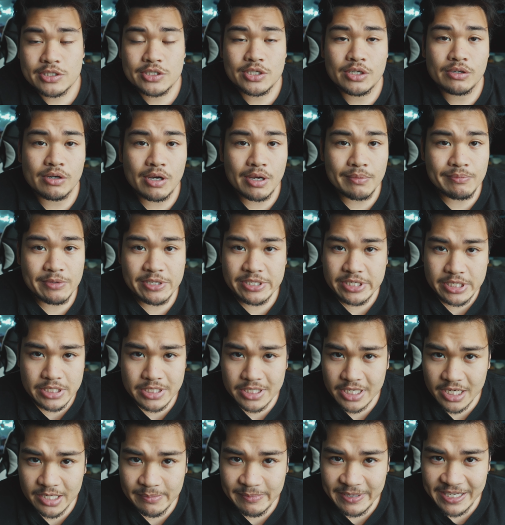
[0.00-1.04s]
So this
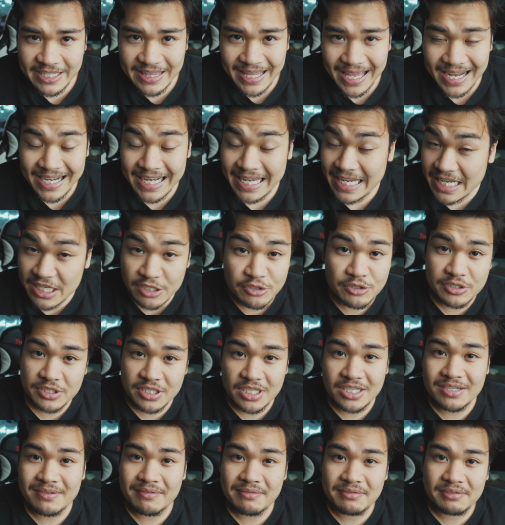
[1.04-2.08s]
isn't going to be that
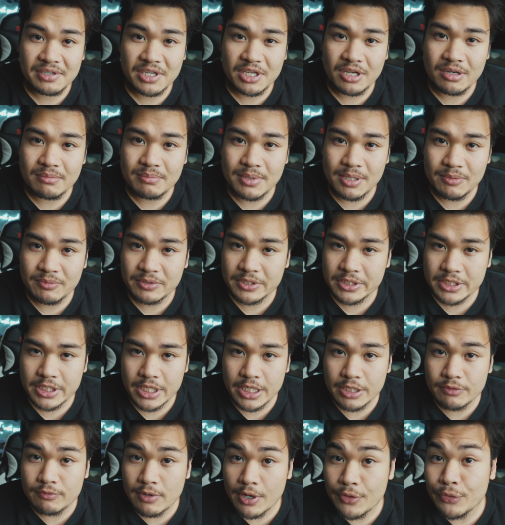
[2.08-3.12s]
interesting of a video, but we're just
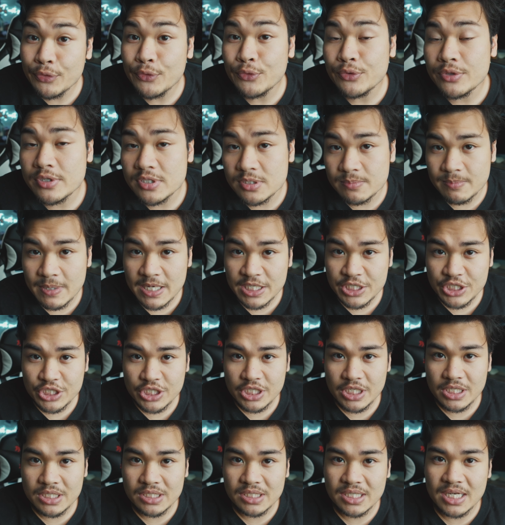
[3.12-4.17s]
going to run through the spec
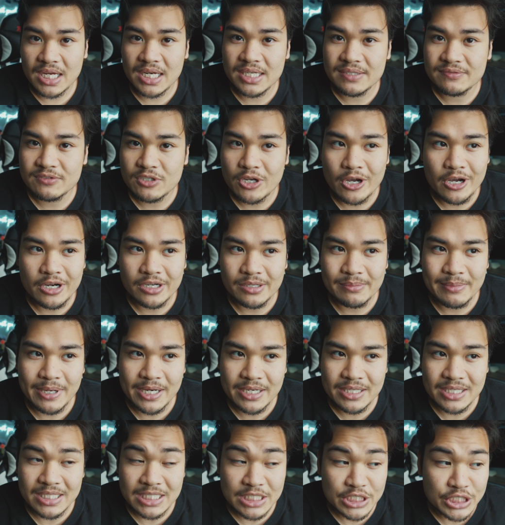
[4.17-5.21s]
sheet and kind of talk about
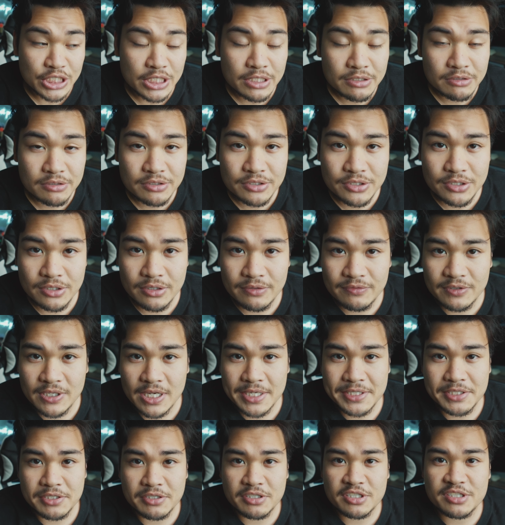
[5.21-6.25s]
it in general. So if you
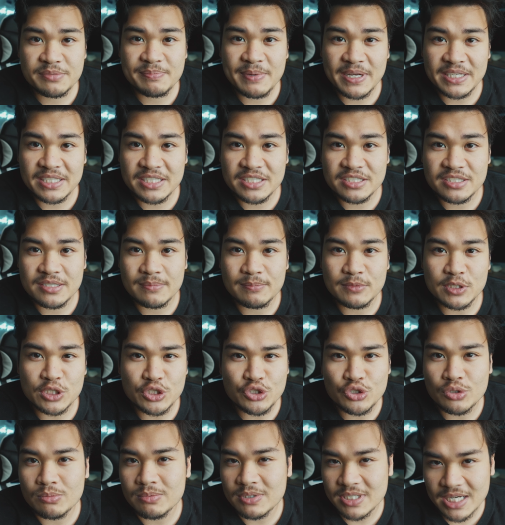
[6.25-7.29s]
guys are expecting something
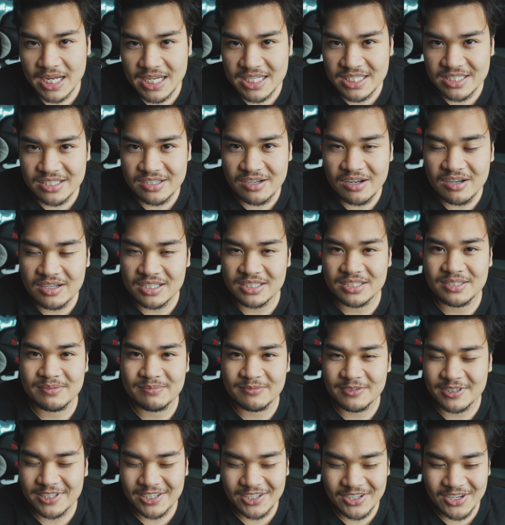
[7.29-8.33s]
super nice and
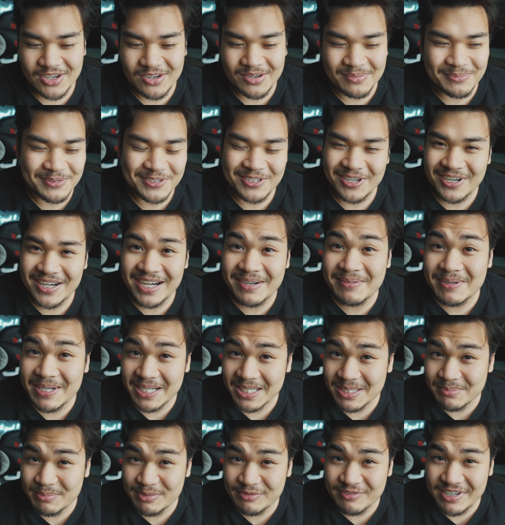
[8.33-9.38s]
awesome video, I'm sorry I'm not
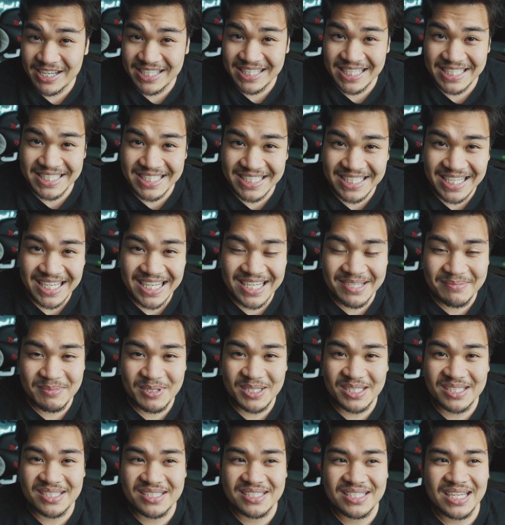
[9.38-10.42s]
going to provide that today
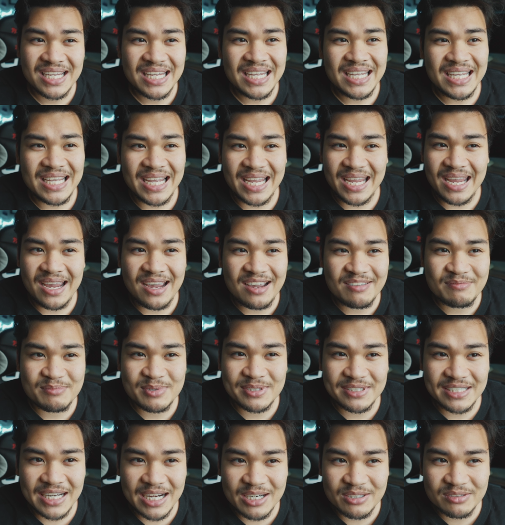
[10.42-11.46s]
because I have
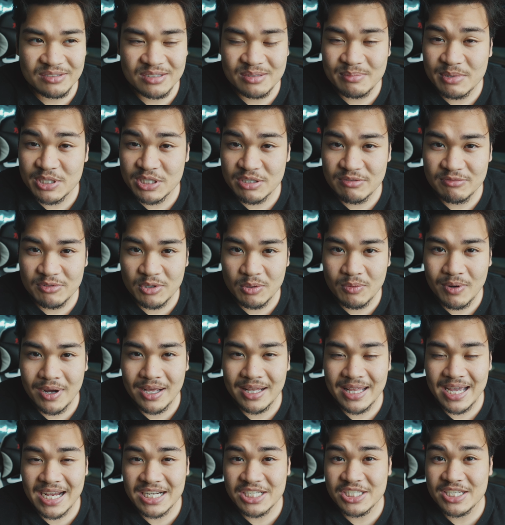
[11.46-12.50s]
been out of commission for a while.
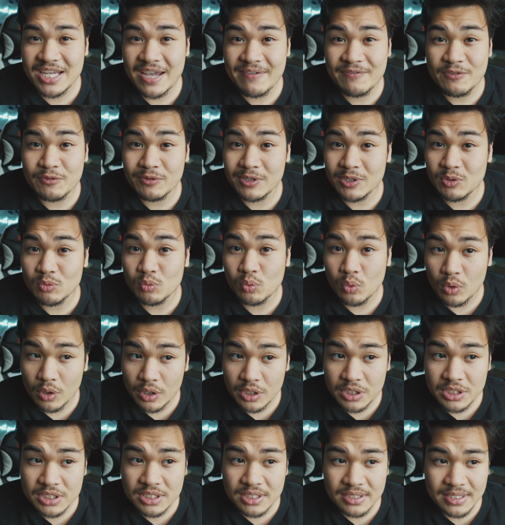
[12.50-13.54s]
I actually haven't really
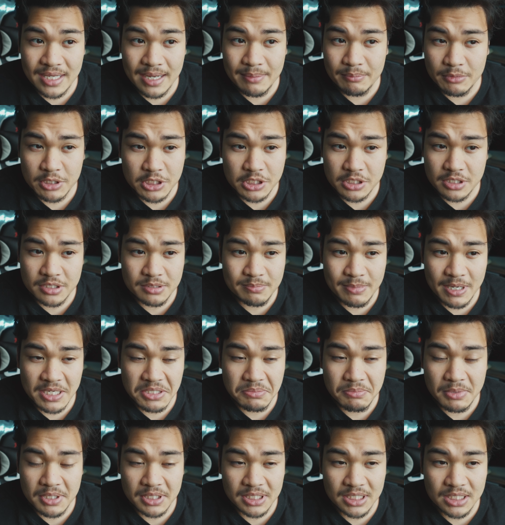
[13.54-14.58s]
worked that much this
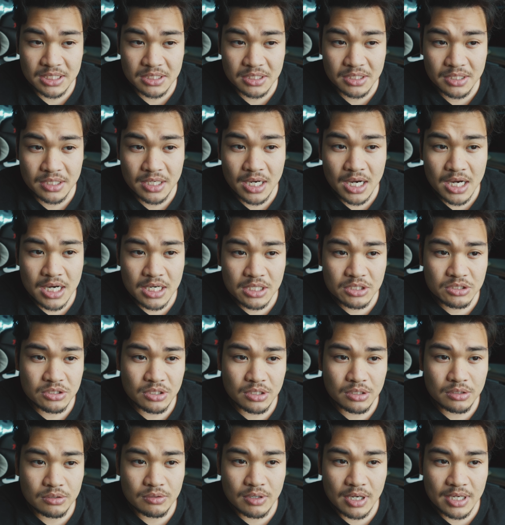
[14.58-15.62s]
past month either.
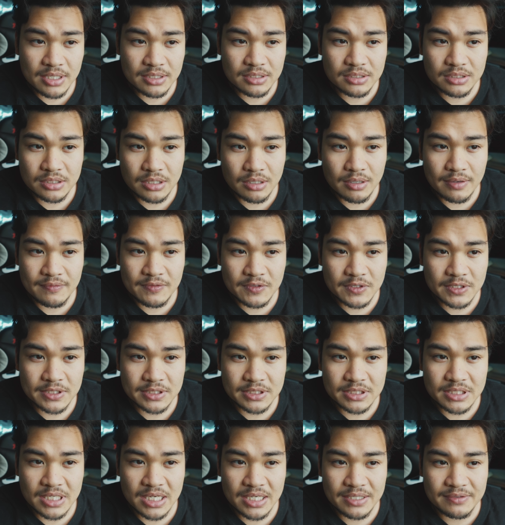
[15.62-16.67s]
So, you know,
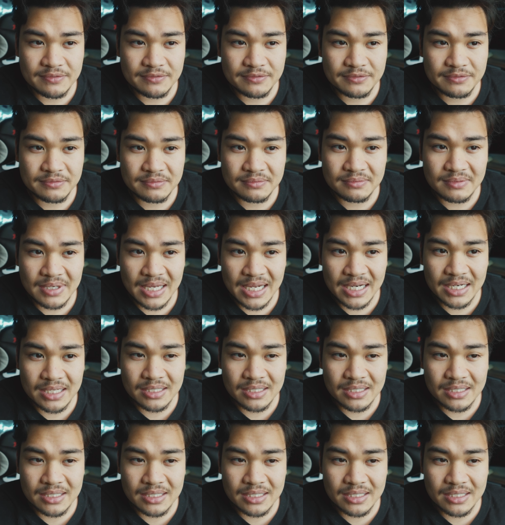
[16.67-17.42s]
everything's kind of at